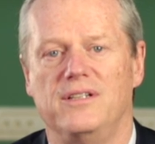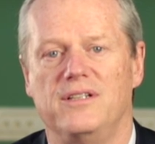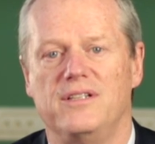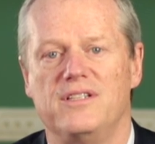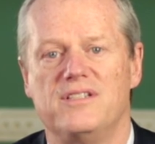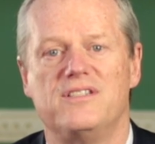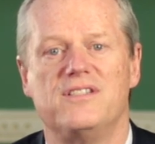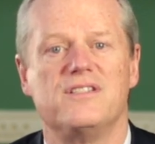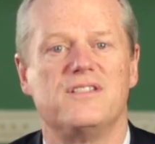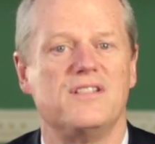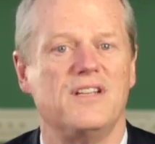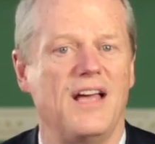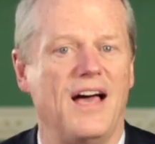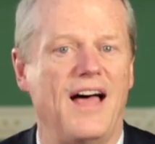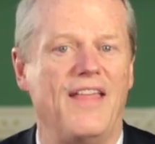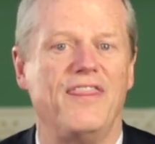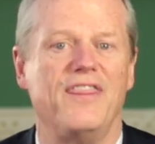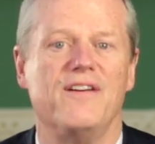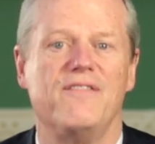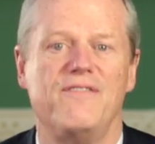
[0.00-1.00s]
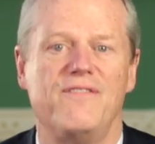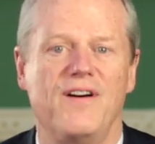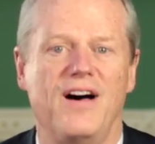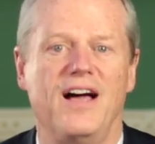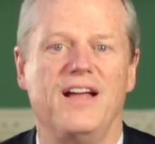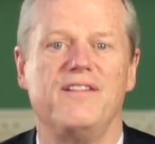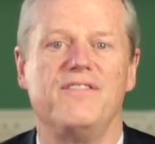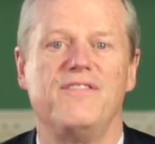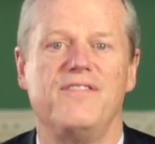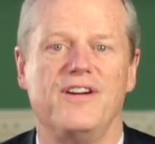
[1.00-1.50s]
This is not the
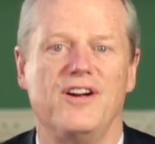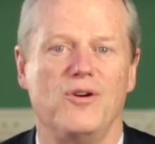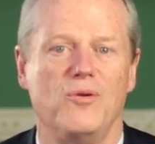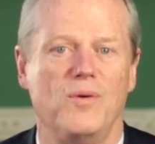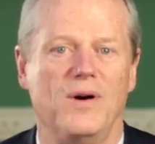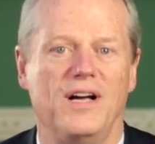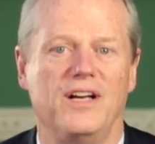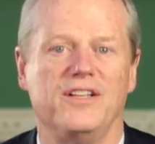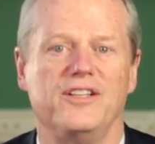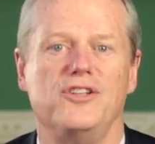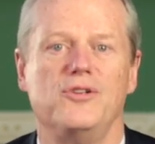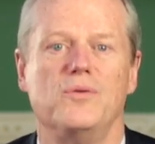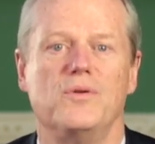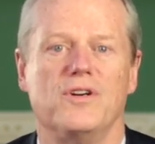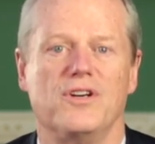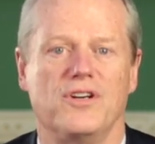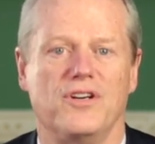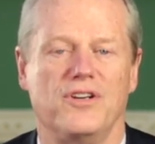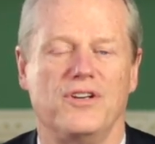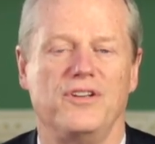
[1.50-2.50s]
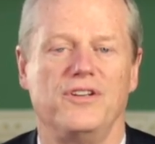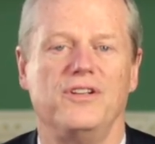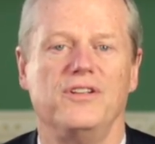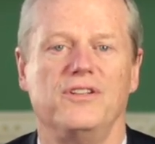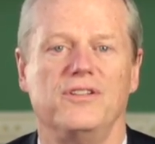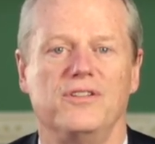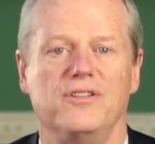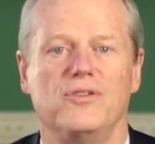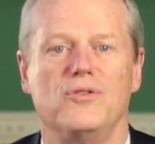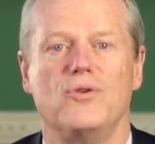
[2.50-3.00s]
fond farewell you earned
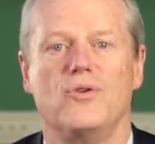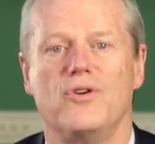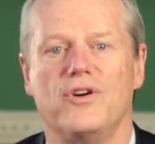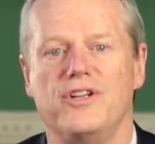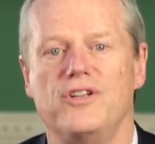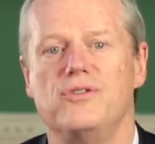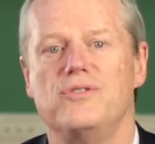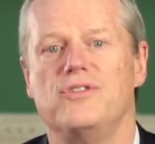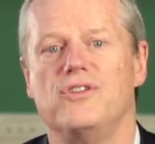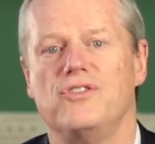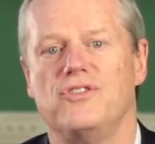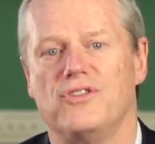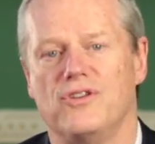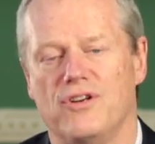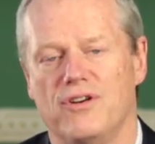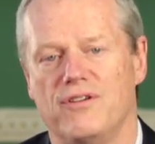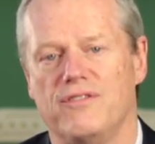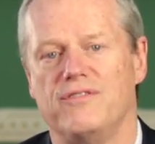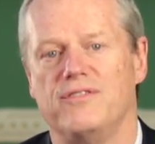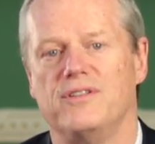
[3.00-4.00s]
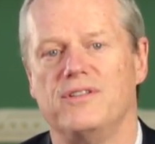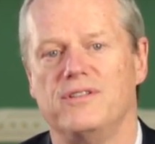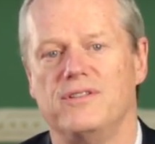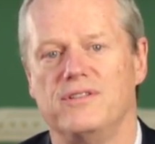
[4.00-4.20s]
or you deserve.